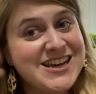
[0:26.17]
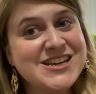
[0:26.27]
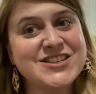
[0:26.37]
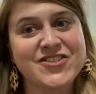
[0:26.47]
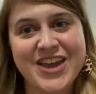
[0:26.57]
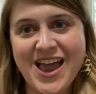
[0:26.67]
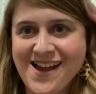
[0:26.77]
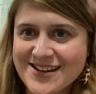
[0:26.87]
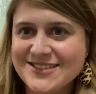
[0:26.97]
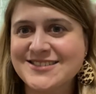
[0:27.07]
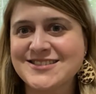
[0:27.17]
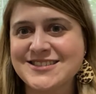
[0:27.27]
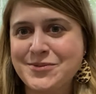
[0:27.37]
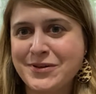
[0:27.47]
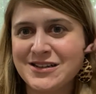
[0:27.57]
So yeah,
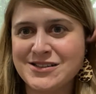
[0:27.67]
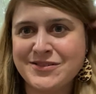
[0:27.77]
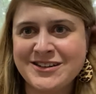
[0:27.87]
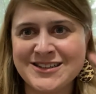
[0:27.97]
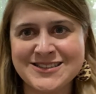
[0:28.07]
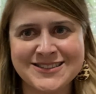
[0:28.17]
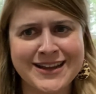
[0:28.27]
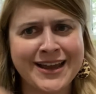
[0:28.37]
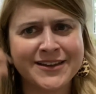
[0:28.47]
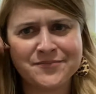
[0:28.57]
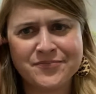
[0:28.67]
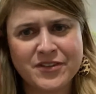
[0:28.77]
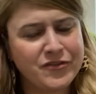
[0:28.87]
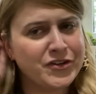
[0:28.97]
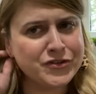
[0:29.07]
I put on some earrings today. It
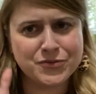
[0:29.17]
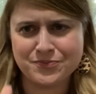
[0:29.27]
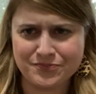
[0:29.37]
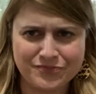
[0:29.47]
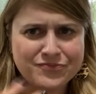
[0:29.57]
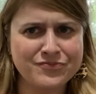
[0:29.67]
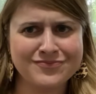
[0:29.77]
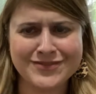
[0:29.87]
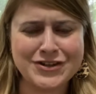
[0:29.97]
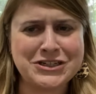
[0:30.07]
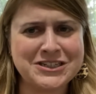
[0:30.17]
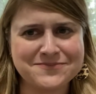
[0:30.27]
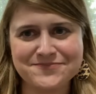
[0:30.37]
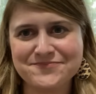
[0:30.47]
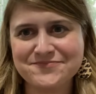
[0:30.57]
feels good.
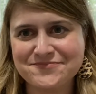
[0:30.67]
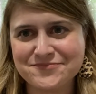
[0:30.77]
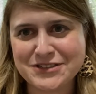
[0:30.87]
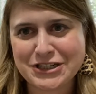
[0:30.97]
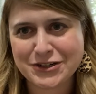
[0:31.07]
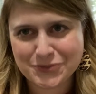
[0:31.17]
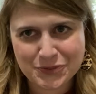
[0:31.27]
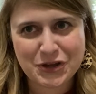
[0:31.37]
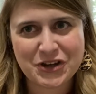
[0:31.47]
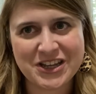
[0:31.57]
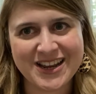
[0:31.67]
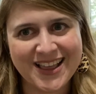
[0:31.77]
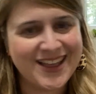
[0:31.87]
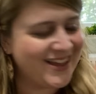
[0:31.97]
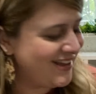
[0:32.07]
Weird, but good.
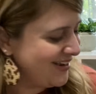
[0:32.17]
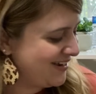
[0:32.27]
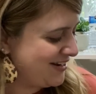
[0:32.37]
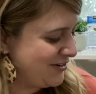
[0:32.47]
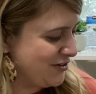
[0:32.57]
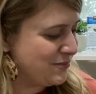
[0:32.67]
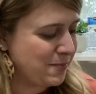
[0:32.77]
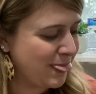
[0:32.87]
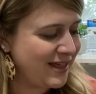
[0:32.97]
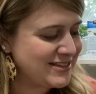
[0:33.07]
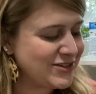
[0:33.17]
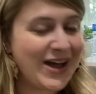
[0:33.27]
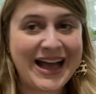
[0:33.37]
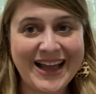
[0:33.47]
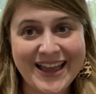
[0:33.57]
Anywho, so
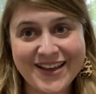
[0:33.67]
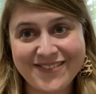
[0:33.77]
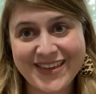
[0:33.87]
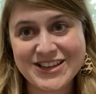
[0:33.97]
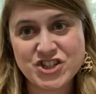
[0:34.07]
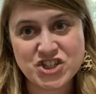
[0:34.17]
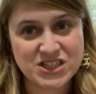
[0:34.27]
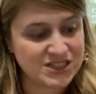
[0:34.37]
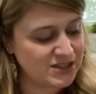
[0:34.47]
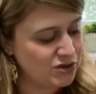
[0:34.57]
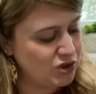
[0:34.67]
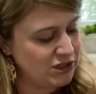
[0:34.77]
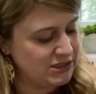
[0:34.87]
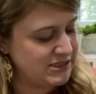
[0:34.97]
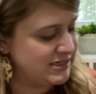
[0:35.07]
I have a Shein haul
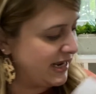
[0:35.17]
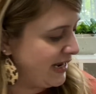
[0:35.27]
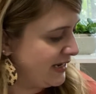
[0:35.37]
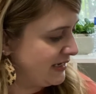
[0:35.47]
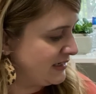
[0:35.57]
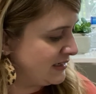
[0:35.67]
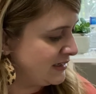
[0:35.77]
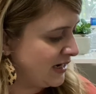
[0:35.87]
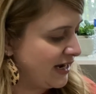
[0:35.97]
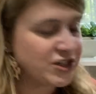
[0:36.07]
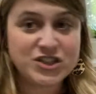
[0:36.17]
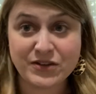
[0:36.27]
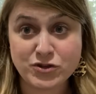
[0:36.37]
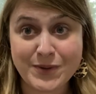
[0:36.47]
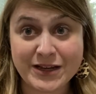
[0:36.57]
today and actually
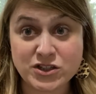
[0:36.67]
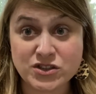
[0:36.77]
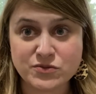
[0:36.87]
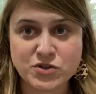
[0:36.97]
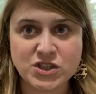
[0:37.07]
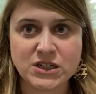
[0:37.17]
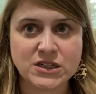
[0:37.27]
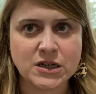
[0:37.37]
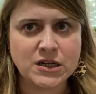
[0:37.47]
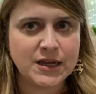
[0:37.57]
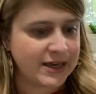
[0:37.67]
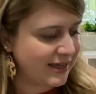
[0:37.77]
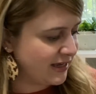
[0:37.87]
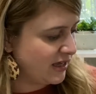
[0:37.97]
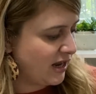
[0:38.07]
two packages from Shein
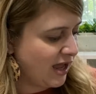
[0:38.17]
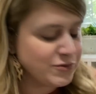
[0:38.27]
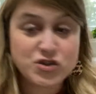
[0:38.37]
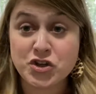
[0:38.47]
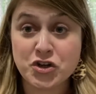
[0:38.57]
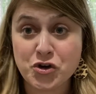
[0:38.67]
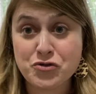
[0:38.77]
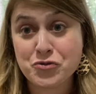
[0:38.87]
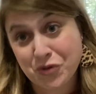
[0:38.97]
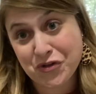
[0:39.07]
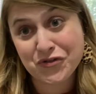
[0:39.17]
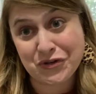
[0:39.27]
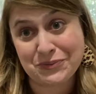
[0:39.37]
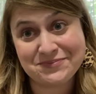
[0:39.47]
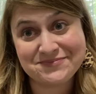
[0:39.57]
and I'm just gonna go through both of
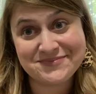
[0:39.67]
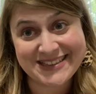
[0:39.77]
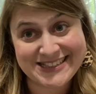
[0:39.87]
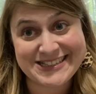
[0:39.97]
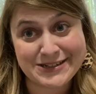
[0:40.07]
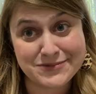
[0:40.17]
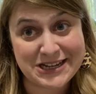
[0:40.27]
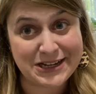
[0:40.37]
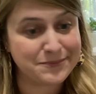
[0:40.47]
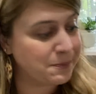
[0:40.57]
them at the same time.